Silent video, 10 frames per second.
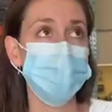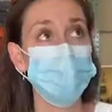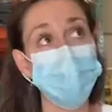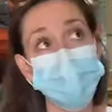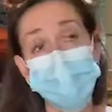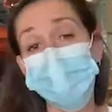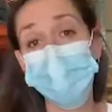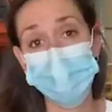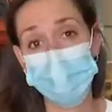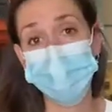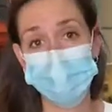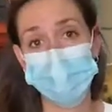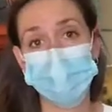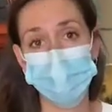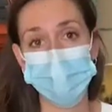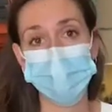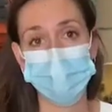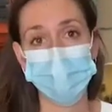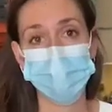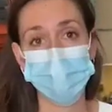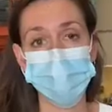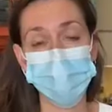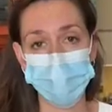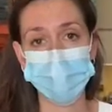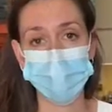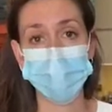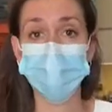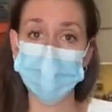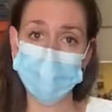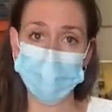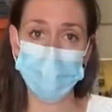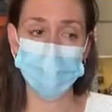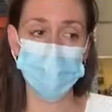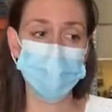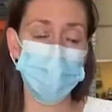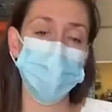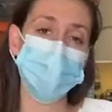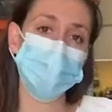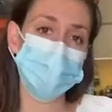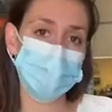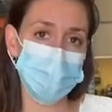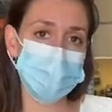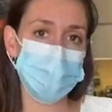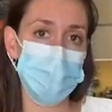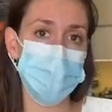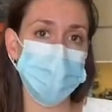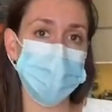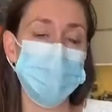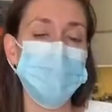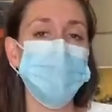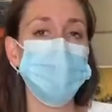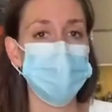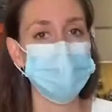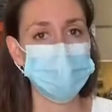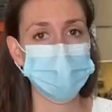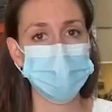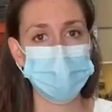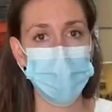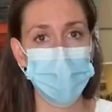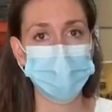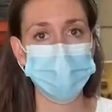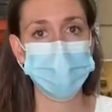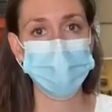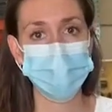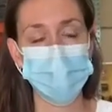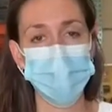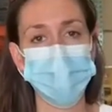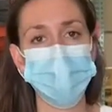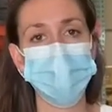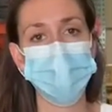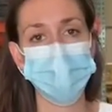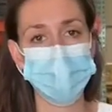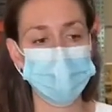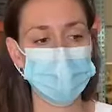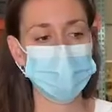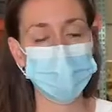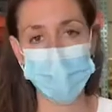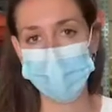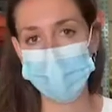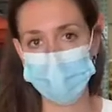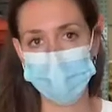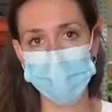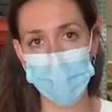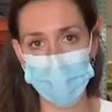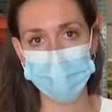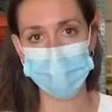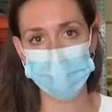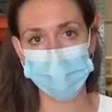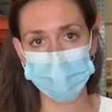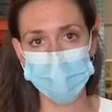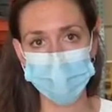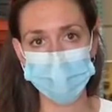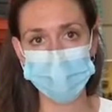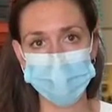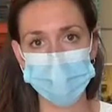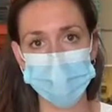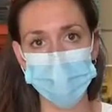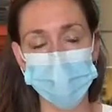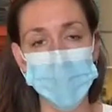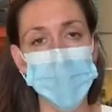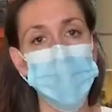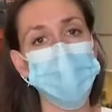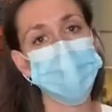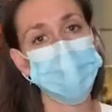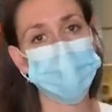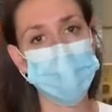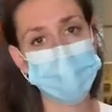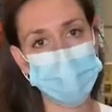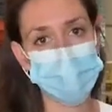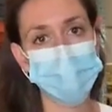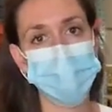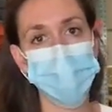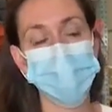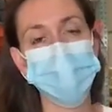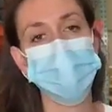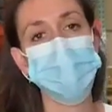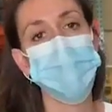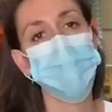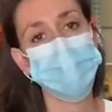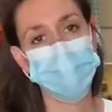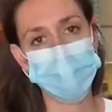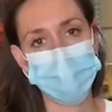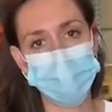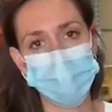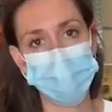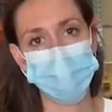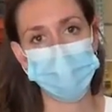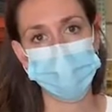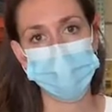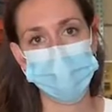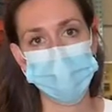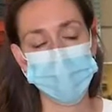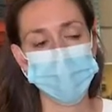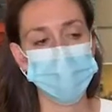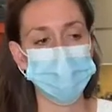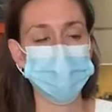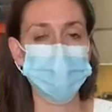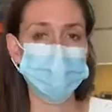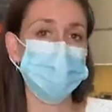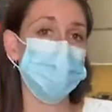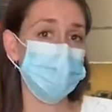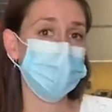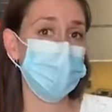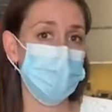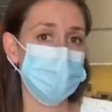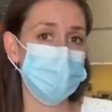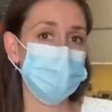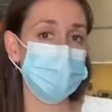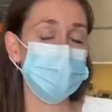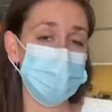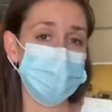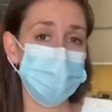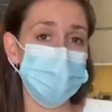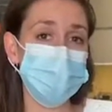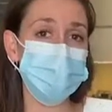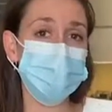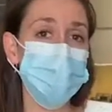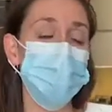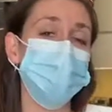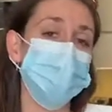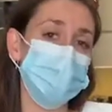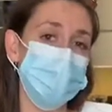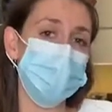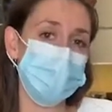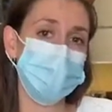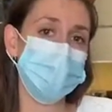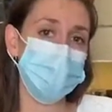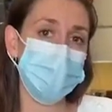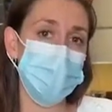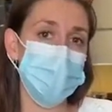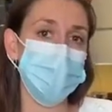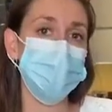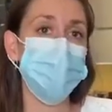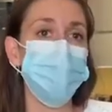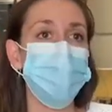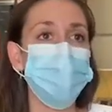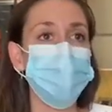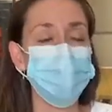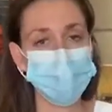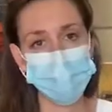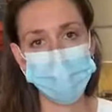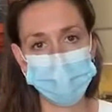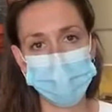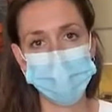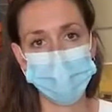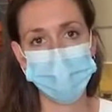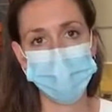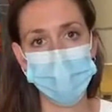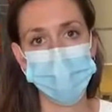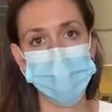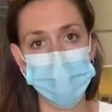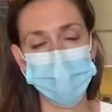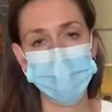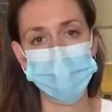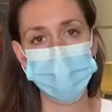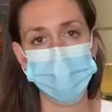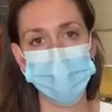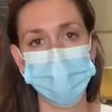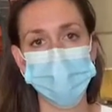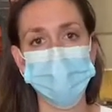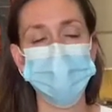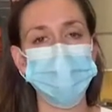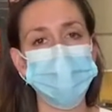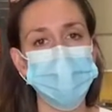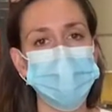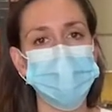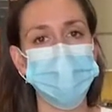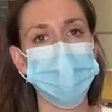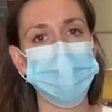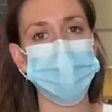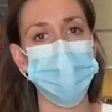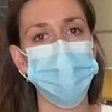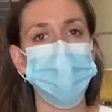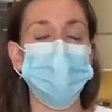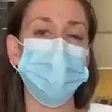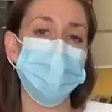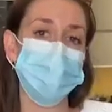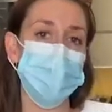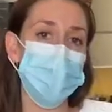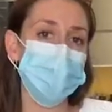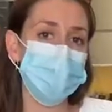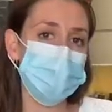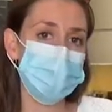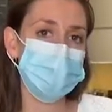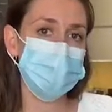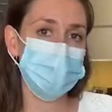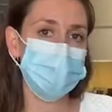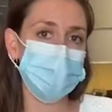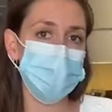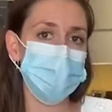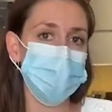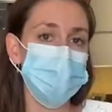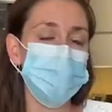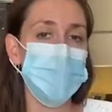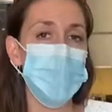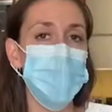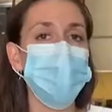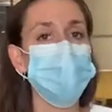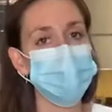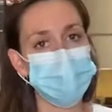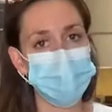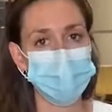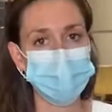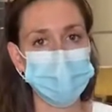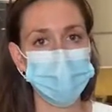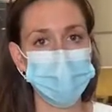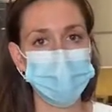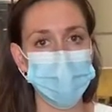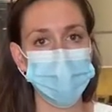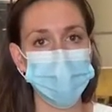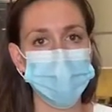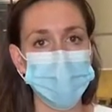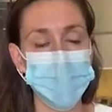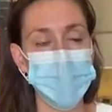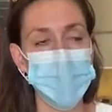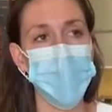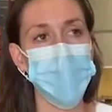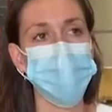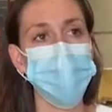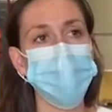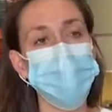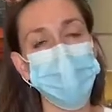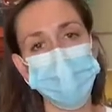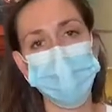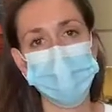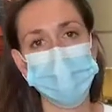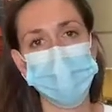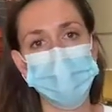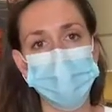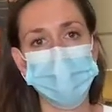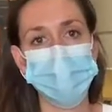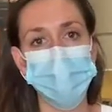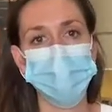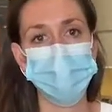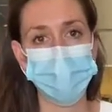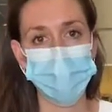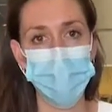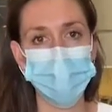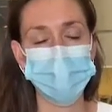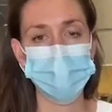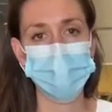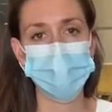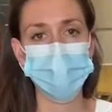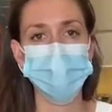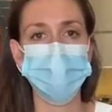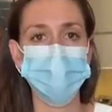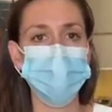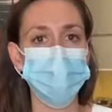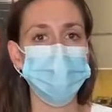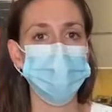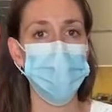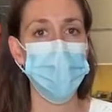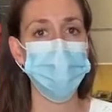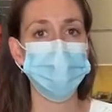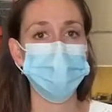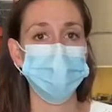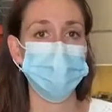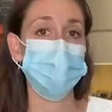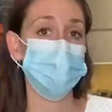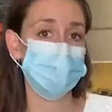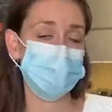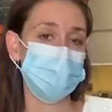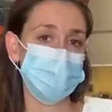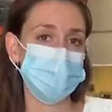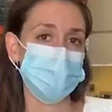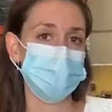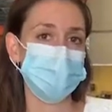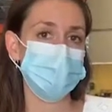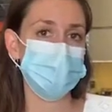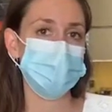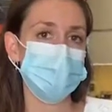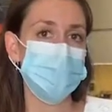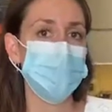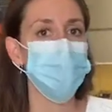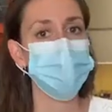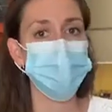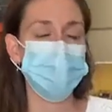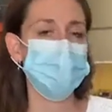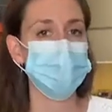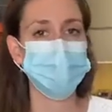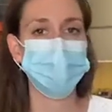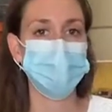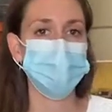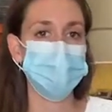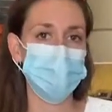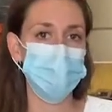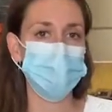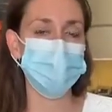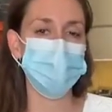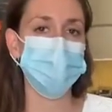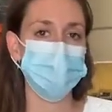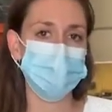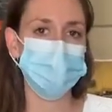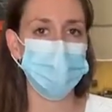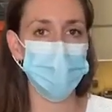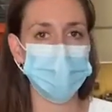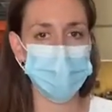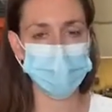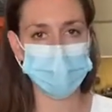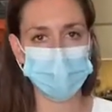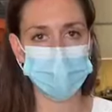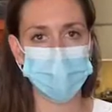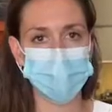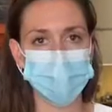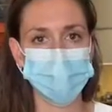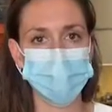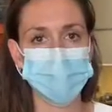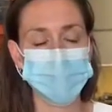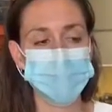So that's kind of the basic level of being able to do the pickup. And on the donor end, they need staff to be able to scan the food out of their inventory system and also separate the waste from the donations. So that's a lot of back-end work that they do. And then here at the food bank, when we're strategically pairing agency partners, we're taking into account where the agency is located and where the donor is located. And we're also taking into account the capacity. So if a donor has large-scale donations, we wouldn't necessarily pair them with a small agency partner.